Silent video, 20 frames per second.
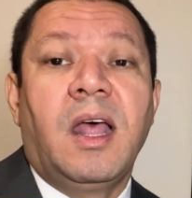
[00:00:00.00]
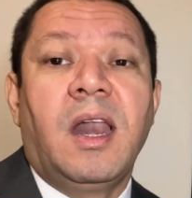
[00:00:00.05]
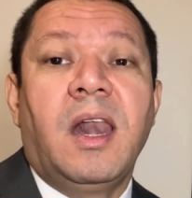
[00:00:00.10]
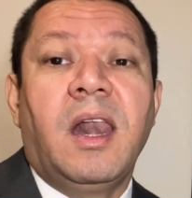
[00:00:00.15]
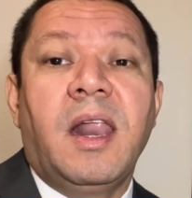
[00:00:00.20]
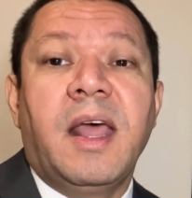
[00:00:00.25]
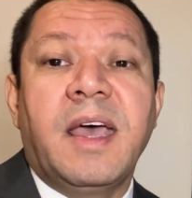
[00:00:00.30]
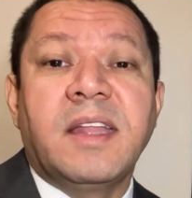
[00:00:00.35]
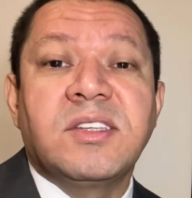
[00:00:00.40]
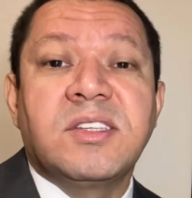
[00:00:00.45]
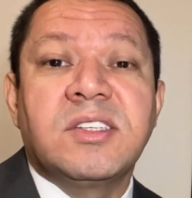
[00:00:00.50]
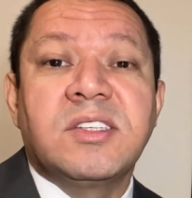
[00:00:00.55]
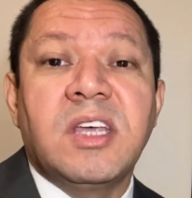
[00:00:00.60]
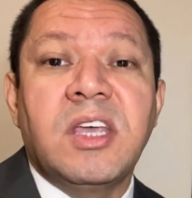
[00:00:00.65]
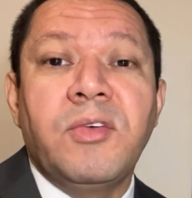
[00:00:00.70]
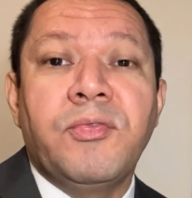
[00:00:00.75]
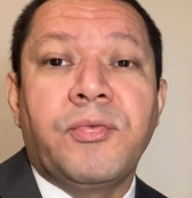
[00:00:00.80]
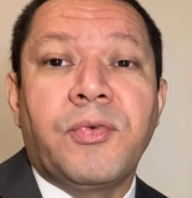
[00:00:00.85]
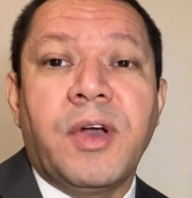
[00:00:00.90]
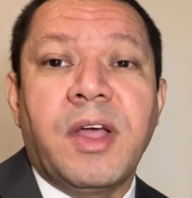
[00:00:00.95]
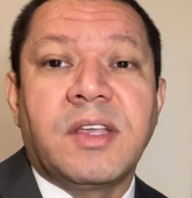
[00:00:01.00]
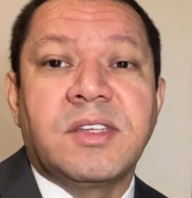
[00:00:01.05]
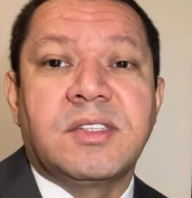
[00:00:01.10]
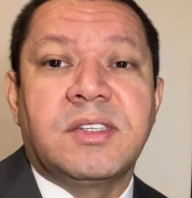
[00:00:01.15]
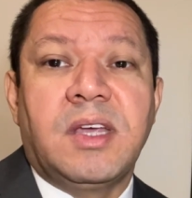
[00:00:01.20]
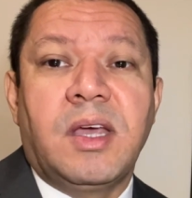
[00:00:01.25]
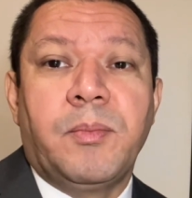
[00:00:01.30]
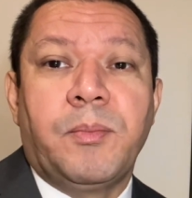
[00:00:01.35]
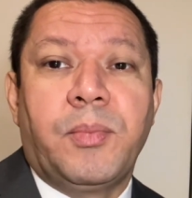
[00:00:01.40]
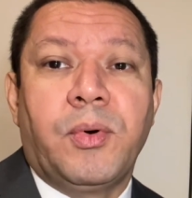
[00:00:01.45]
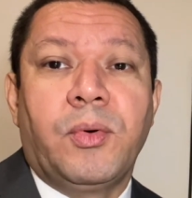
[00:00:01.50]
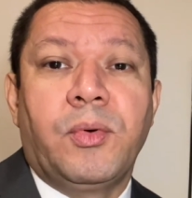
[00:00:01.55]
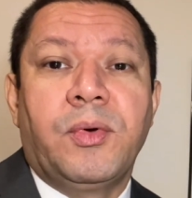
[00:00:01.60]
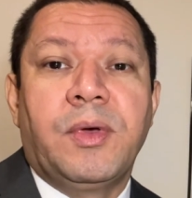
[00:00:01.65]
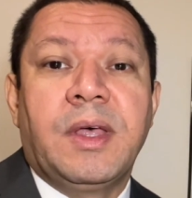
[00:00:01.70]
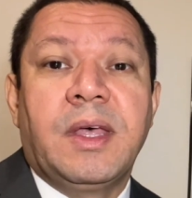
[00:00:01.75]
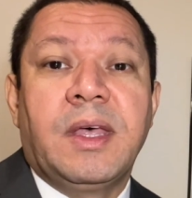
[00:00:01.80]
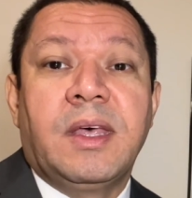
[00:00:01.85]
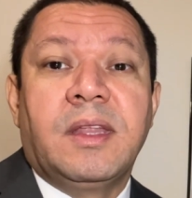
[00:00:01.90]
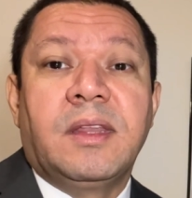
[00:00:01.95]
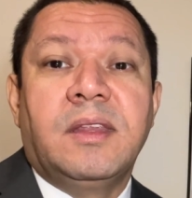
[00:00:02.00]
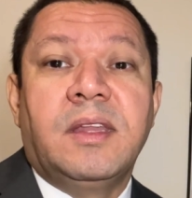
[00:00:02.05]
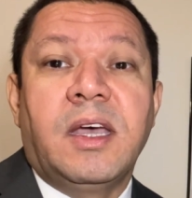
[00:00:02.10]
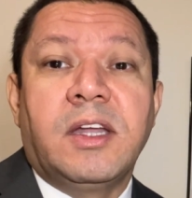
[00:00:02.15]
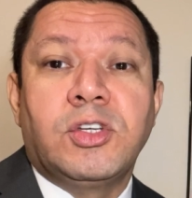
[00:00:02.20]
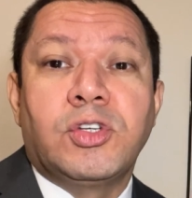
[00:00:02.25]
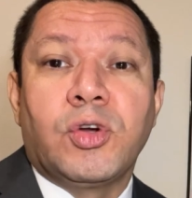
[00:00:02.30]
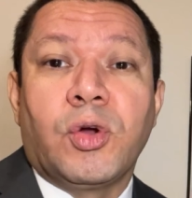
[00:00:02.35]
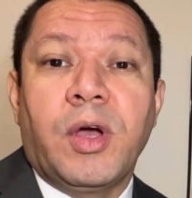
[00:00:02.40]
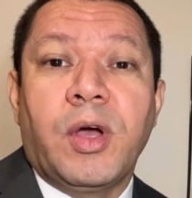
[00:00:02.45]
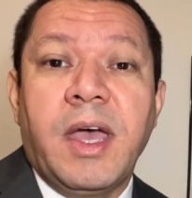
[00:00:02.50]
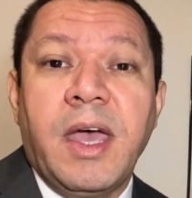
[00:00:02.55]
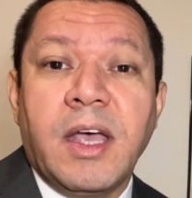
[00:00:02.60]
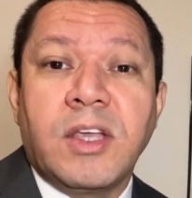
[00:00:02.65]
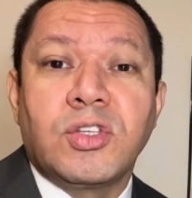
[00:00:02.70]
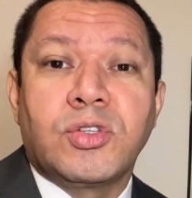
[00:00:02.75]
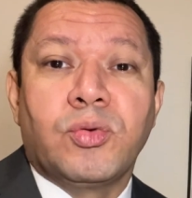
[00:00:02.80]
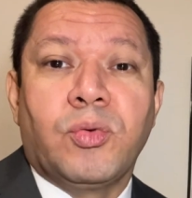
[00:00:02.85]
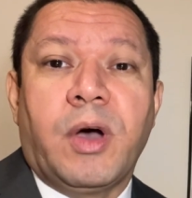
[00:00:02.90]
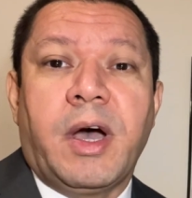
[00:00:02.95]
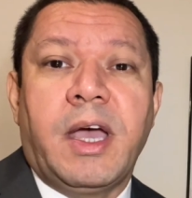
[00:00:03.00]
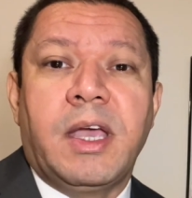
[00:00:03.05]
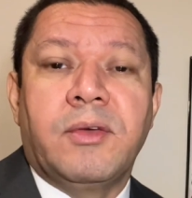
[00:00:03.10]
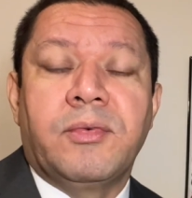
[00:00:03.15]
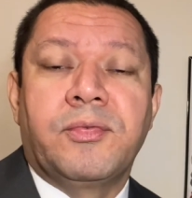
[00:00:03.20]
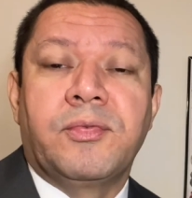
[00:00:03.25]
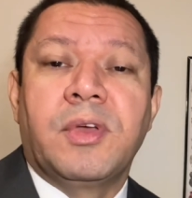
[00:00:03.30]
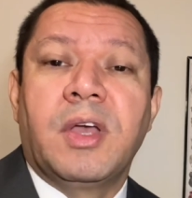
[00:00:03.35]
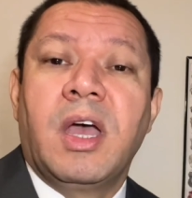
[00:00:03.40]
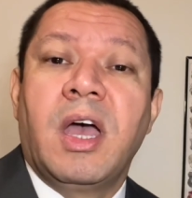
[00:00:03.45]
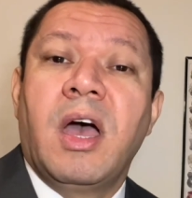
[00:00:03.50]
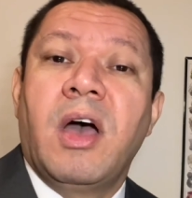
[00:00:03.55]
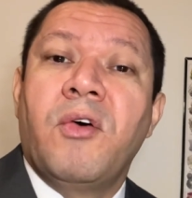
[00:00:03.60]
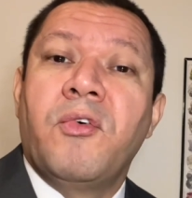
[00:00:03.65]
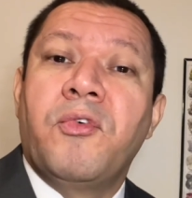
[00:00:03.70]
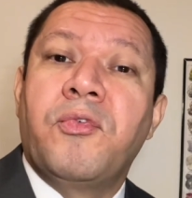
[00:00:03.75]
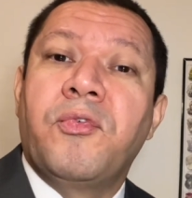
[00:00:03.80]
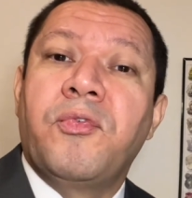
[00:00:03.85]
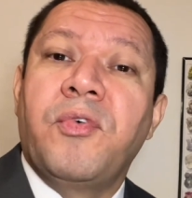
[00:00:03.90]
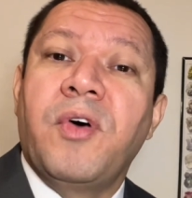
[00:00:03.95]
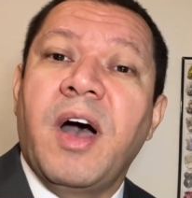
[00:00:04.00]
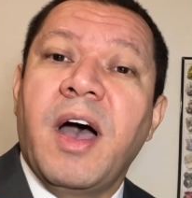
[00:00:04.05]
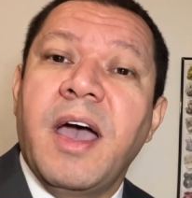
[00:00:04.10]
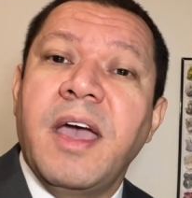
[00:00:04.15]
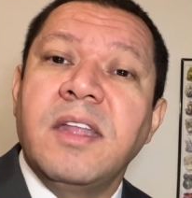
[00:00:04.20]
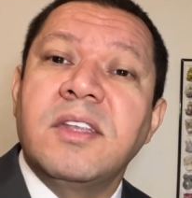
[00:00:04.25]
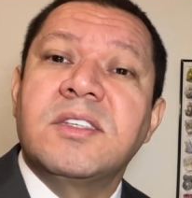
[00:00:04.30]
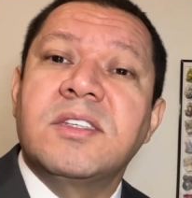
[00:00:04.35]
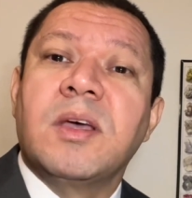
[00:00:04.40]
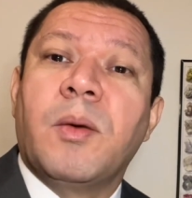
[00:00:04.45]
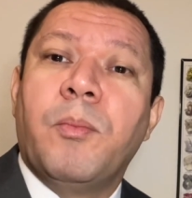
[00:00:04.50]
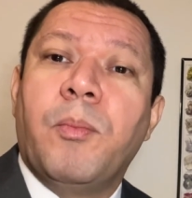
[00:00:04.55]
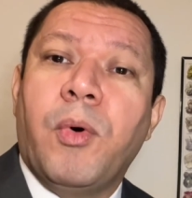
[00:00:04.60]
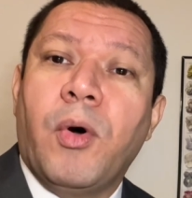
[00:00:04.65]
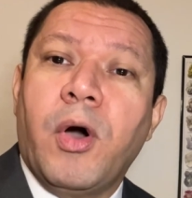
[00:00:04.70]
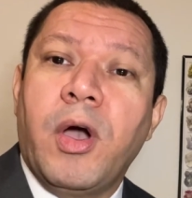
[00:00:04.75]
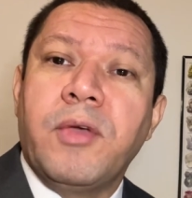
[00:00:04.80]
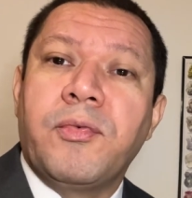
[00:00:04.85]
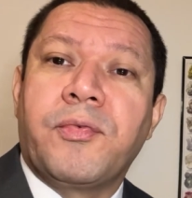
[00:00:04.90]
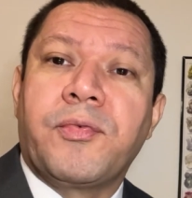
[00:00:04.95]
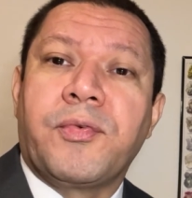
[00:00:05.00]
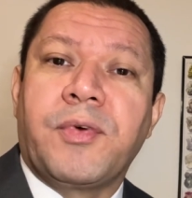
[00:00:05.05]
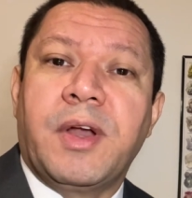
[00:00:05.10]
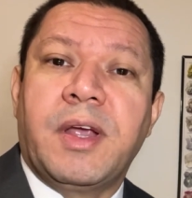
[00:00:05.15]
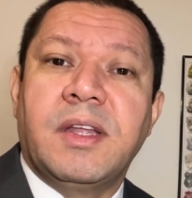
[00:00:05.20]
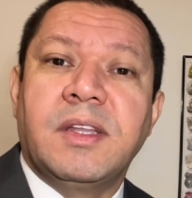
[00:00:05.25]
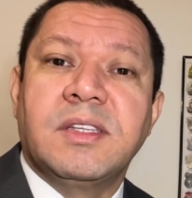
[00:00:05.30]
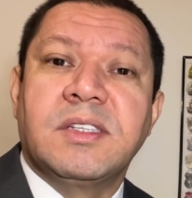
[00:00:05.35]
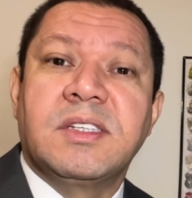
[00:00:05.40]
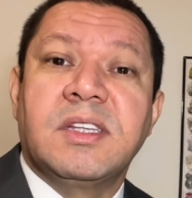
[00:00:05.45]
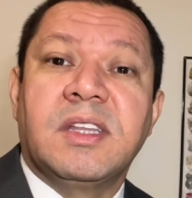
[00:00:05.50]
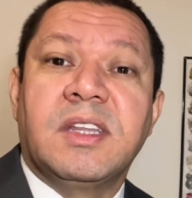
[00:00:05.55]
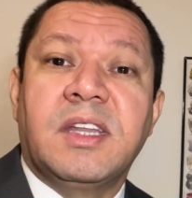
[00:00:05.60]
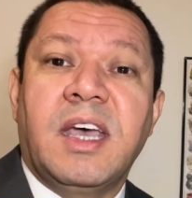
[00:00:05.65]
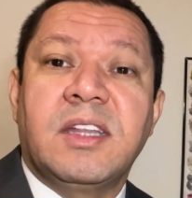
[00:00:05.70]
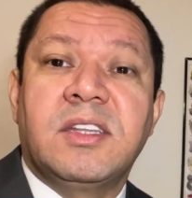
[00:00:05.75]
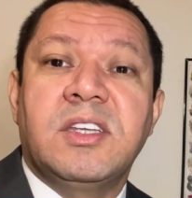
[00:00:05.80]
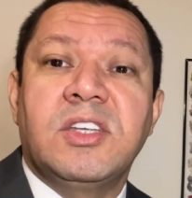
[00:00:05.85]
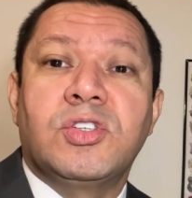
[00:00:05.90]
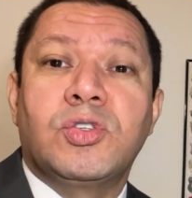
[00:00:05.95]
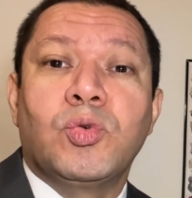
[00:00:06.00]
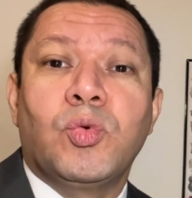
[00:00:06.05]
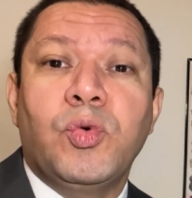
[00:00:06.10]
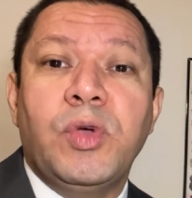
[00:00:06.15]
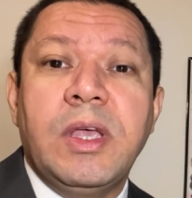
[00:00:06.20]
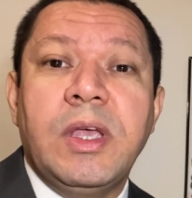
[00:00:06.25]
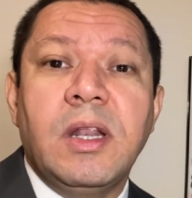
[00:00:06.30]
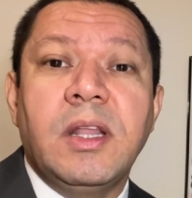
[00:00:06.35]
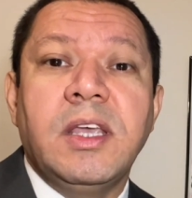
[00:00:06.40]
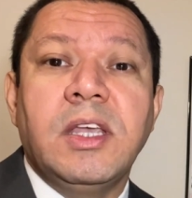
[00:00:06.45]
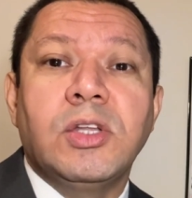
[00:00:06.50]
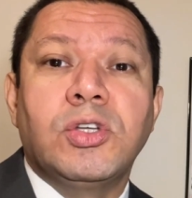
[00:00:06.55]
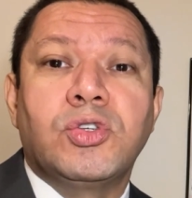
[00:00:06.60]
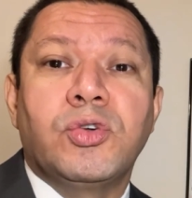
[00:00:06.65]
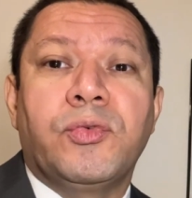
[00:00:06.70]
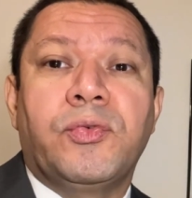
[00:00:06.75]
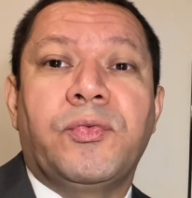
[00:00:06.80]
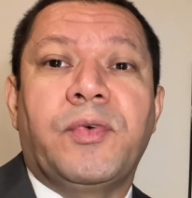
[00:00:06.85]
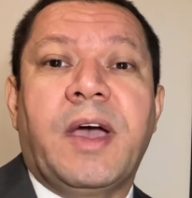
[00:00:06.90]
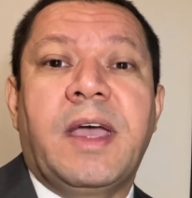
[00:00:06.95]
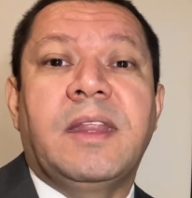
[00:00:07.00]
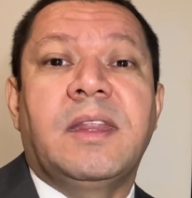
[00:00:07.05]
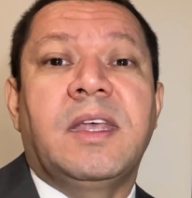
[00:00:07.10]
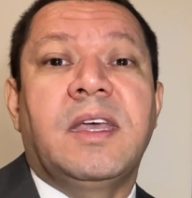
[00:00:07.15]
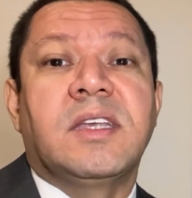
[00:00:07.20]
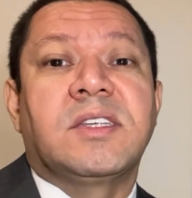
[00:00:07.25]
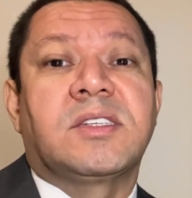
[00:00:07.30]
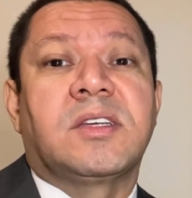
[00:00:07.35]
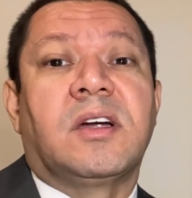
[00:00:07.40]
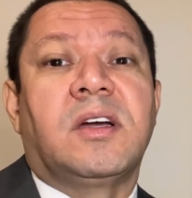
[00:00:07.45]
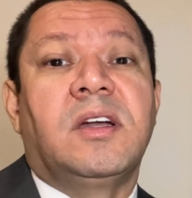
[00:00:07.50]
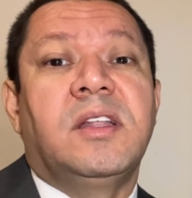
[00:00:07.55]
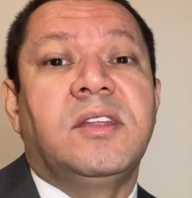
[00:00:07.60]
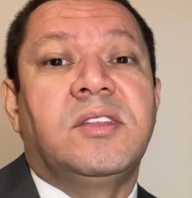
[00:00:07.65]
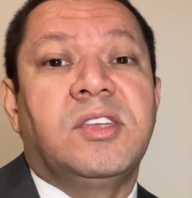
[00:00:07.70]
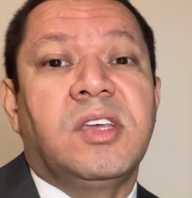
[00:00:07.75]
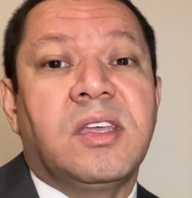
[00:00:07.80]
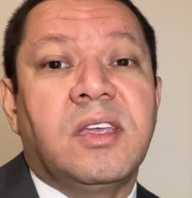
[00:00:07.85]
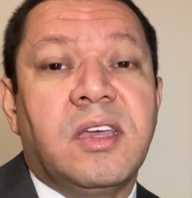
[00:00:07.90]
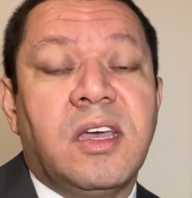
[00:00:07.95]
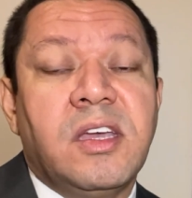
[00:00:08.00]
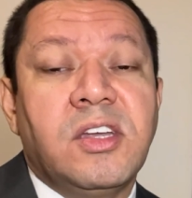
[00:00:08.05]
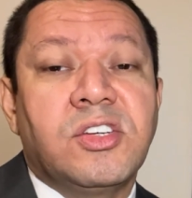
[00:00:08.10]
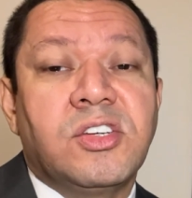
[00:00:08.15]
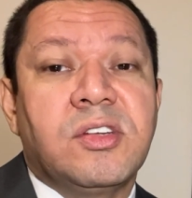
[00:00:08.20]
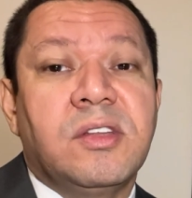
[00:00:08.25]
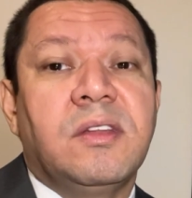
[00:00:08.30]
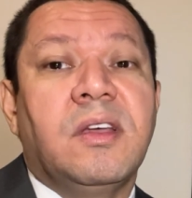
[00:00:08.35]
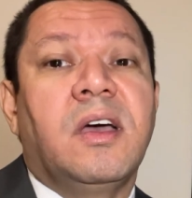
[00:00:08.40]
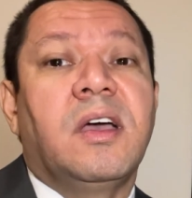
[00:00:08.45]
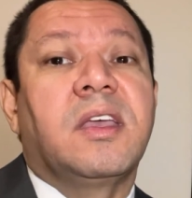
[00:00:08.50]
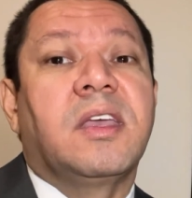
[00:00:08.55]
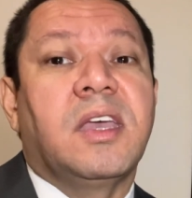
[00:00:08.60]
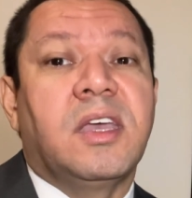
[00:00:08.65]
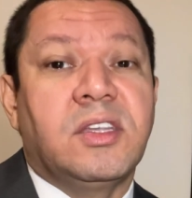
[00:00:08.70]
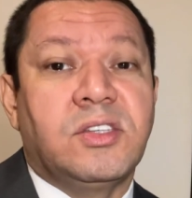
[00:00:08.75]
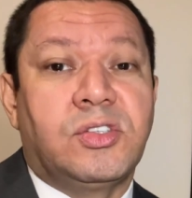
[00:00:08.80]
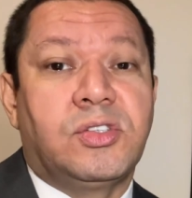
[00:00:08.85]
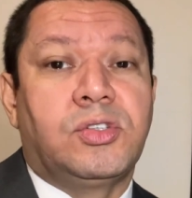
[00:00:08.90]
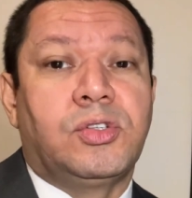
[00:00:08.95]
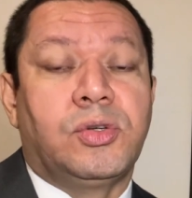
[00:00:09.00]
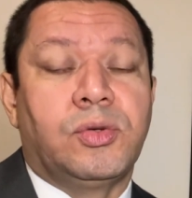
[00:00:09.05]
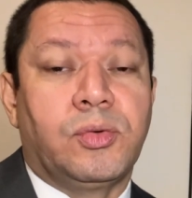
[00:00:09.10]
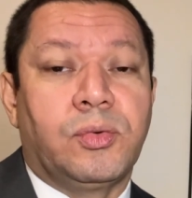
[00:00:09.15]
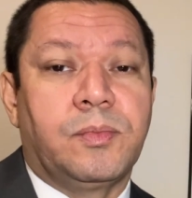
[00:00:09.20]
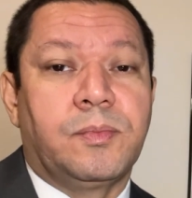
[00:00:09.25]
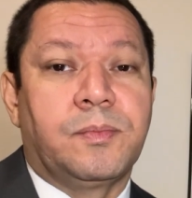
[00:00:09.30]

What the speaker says: Let's say, for example, that your ex-wife finds a boyfriend that is willing to finance her litigation against you.